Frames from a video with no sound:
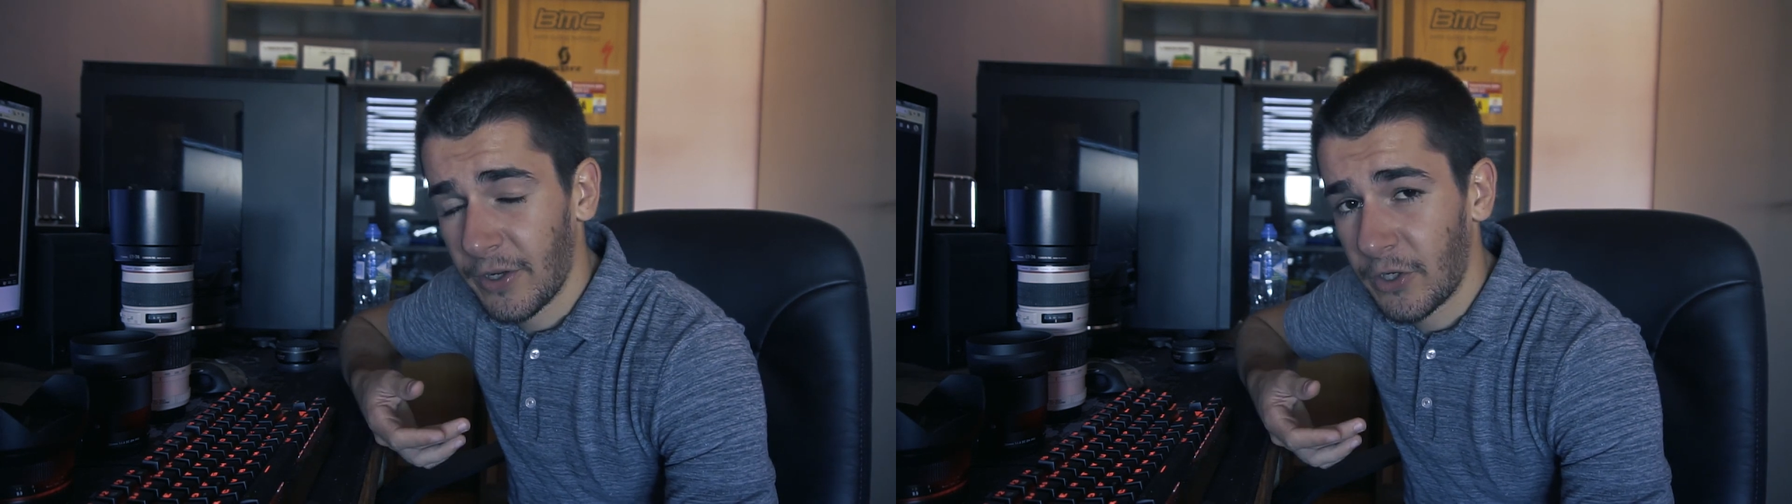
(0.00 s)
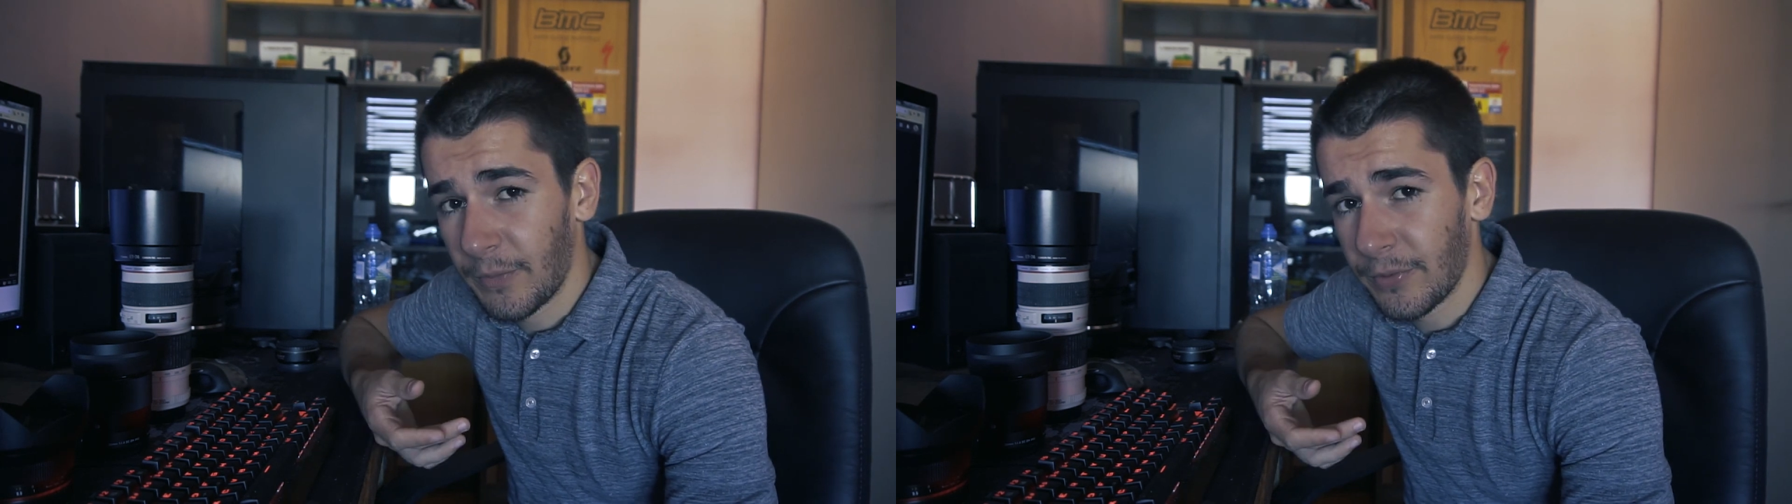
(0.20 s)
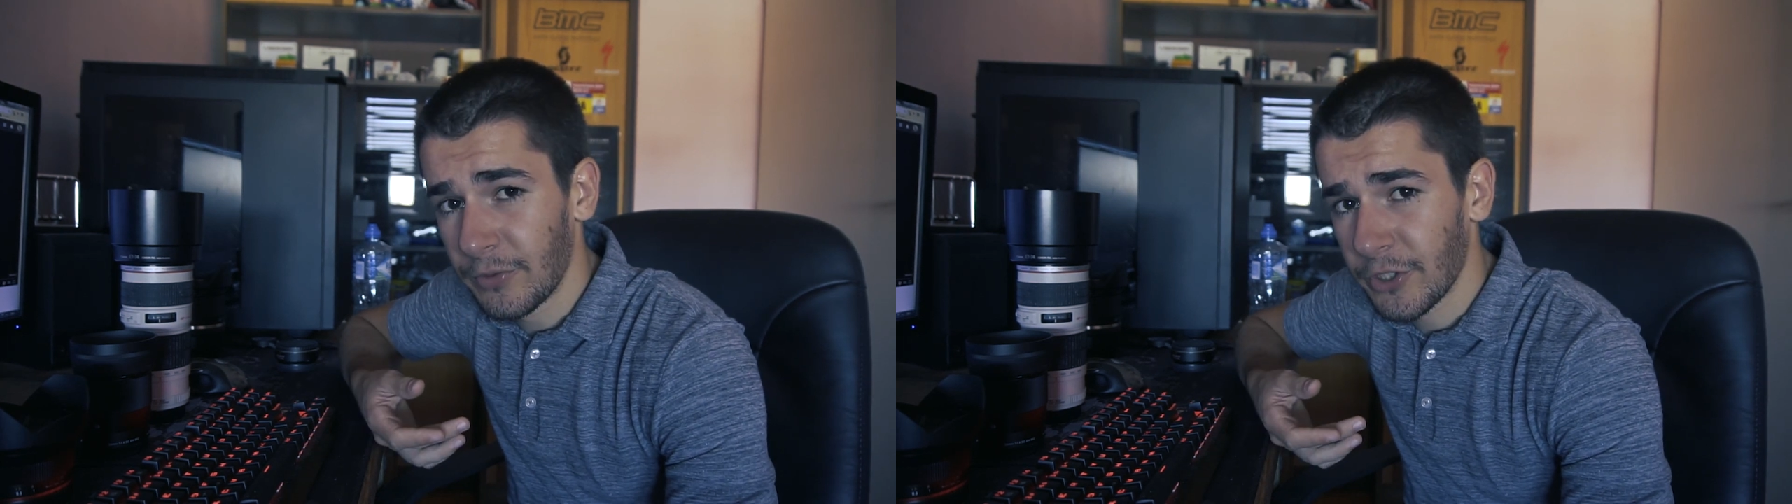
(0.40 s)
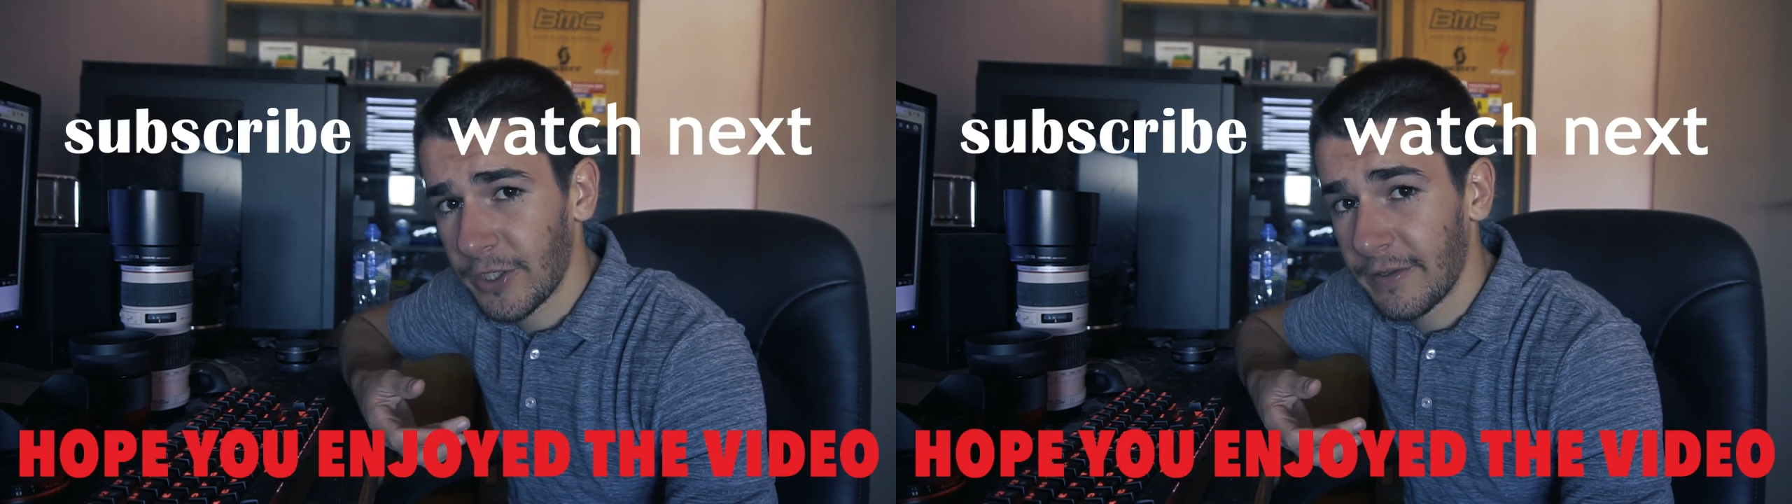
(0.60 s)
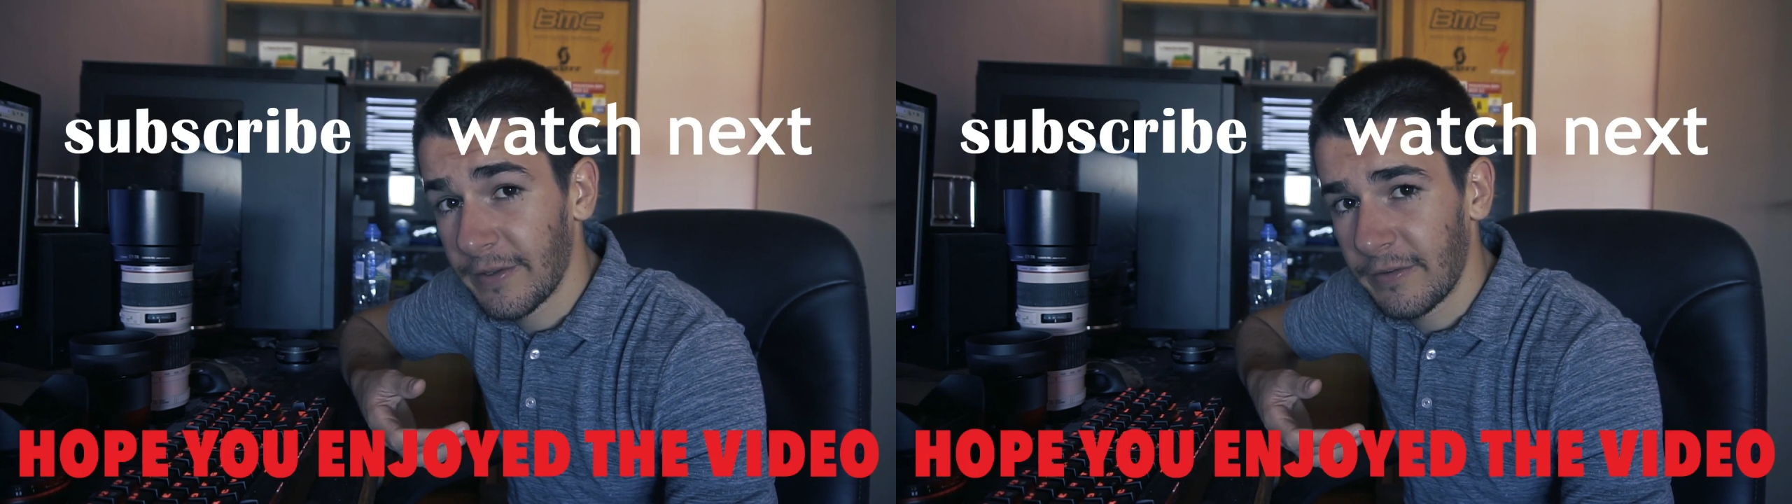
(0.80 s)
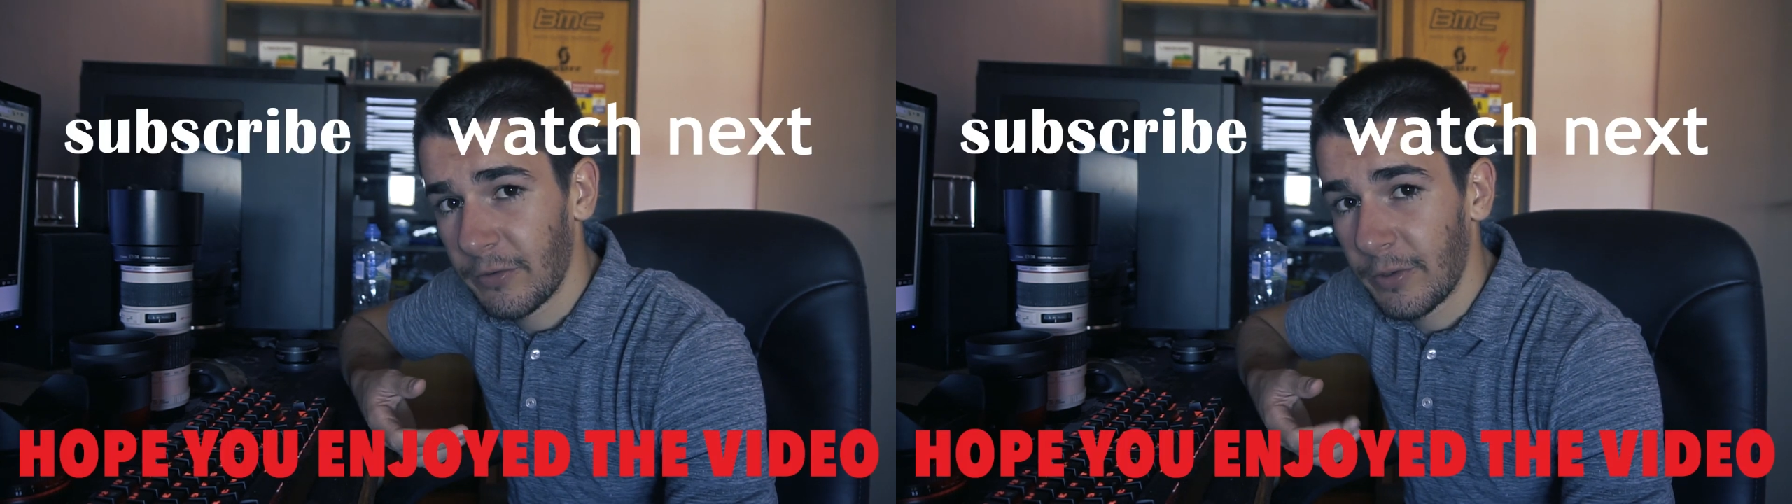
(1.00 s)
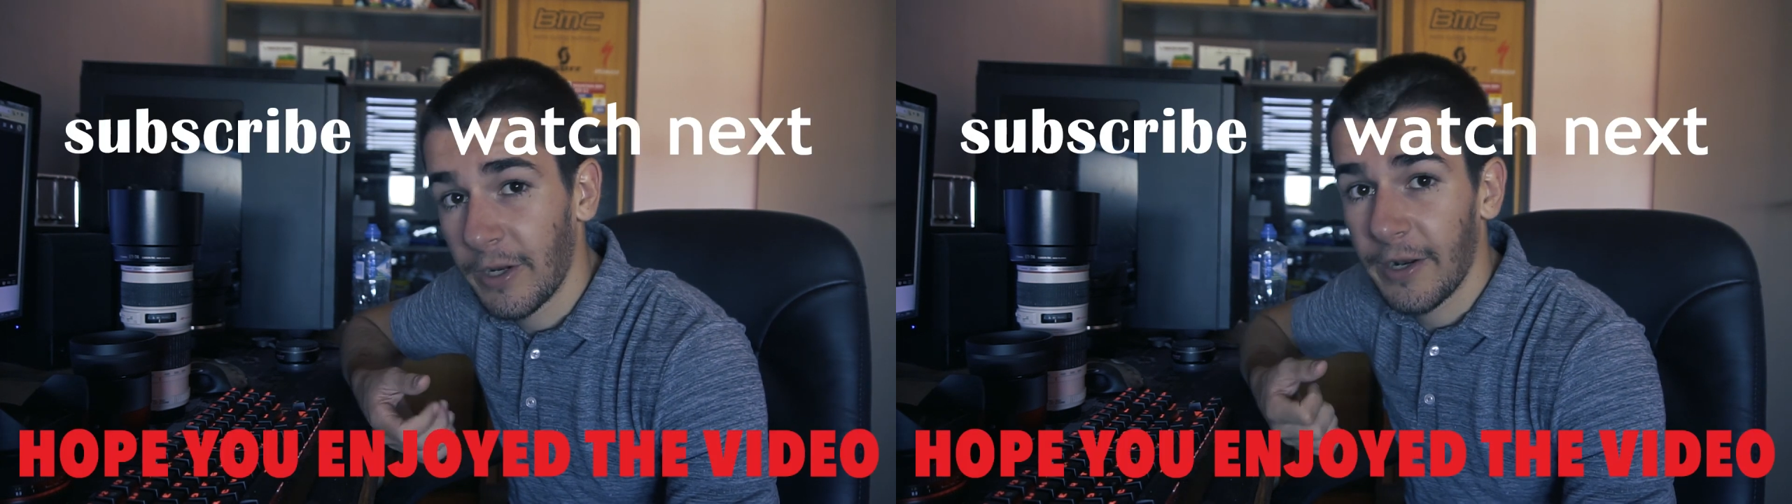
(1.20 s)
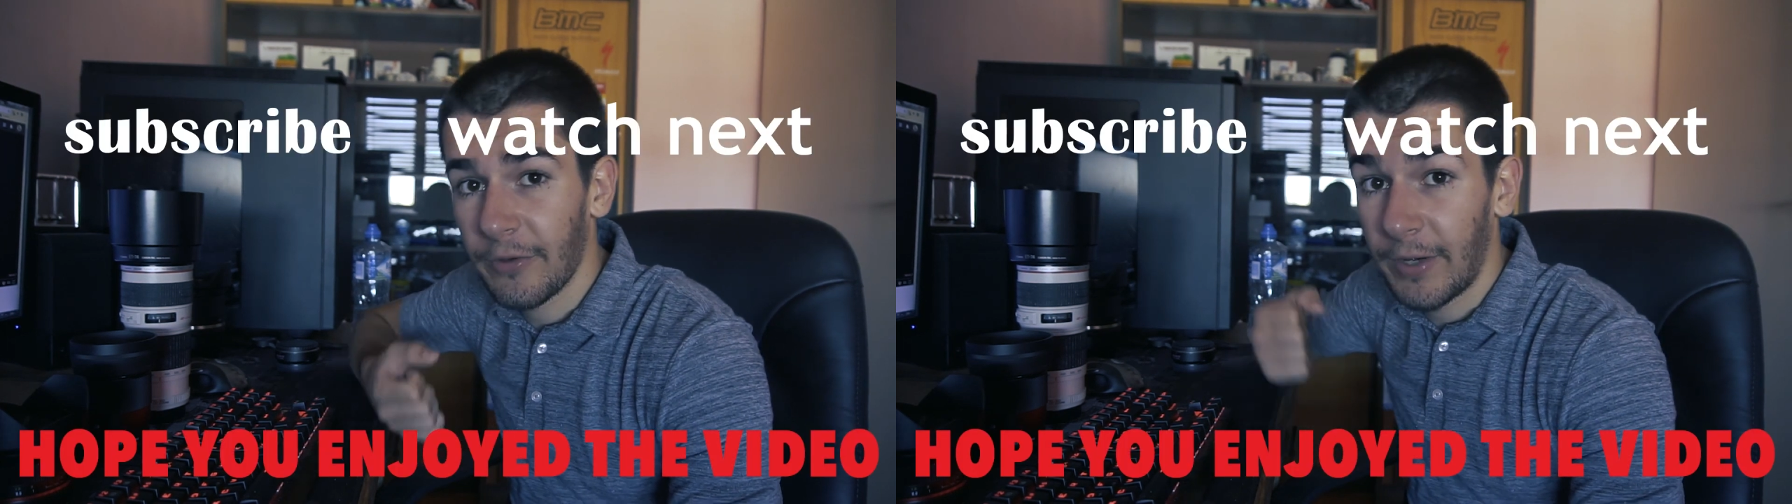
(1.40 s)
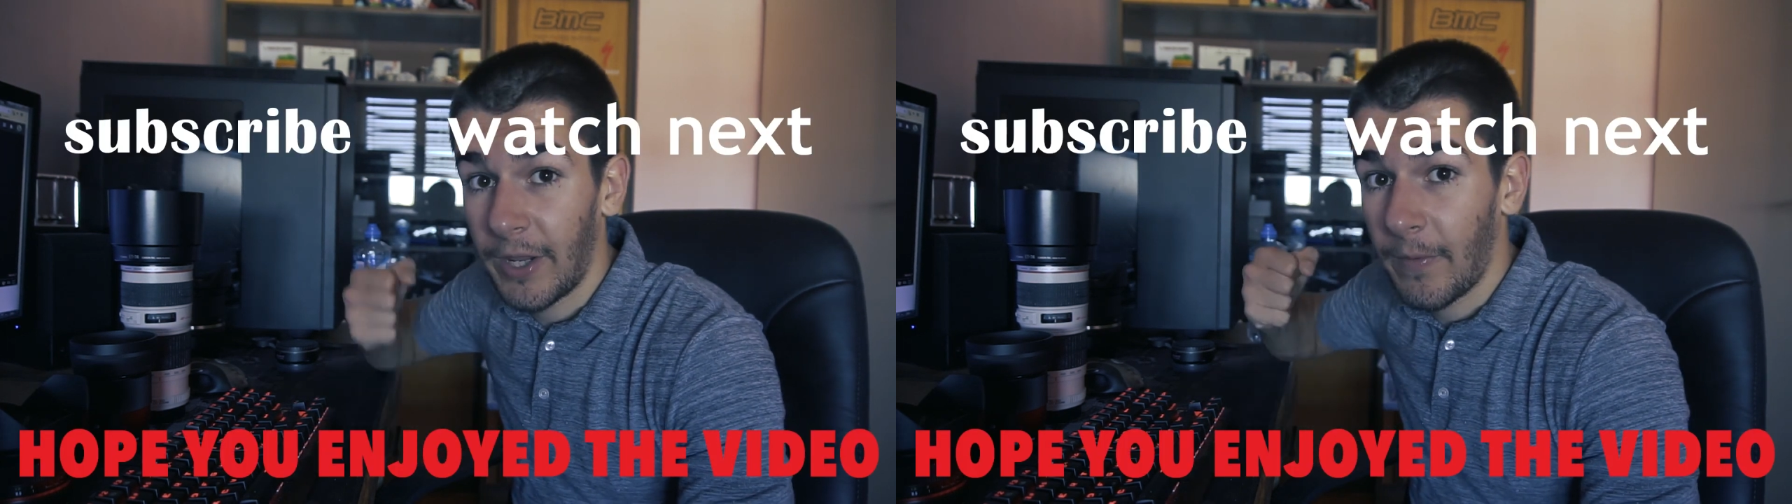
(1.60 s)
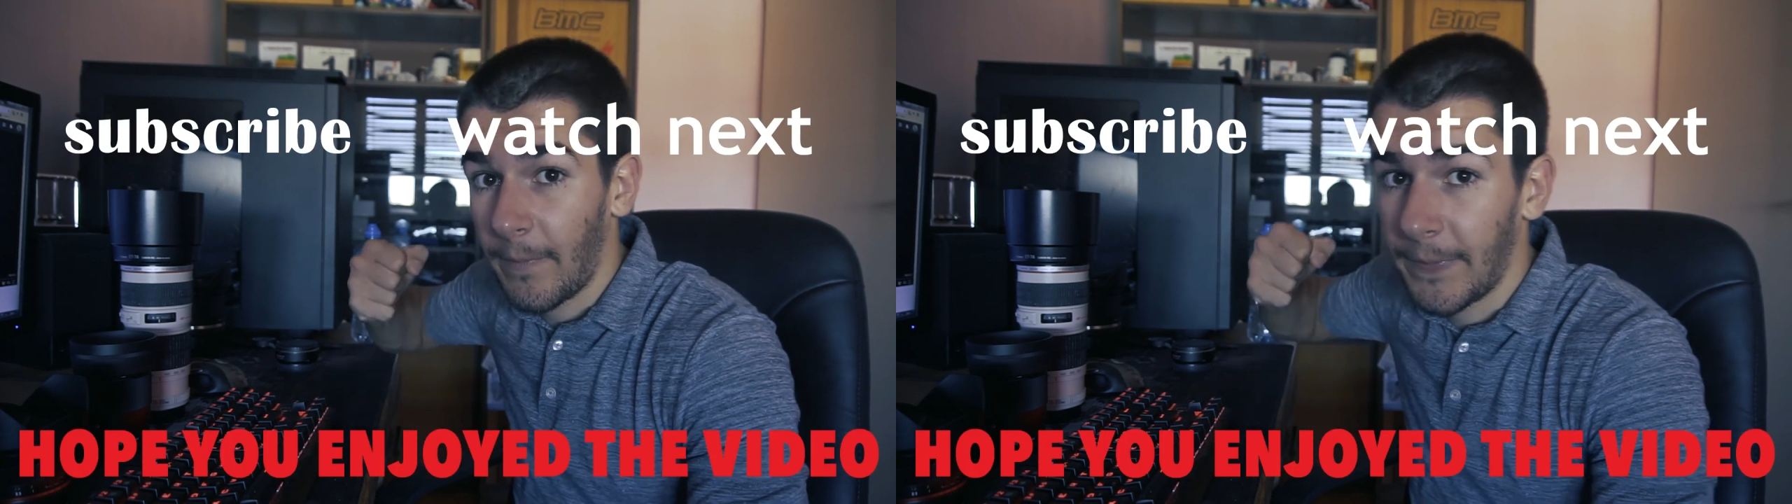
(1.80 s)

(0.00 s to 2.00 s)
I hope you enjoyed and see you in another video.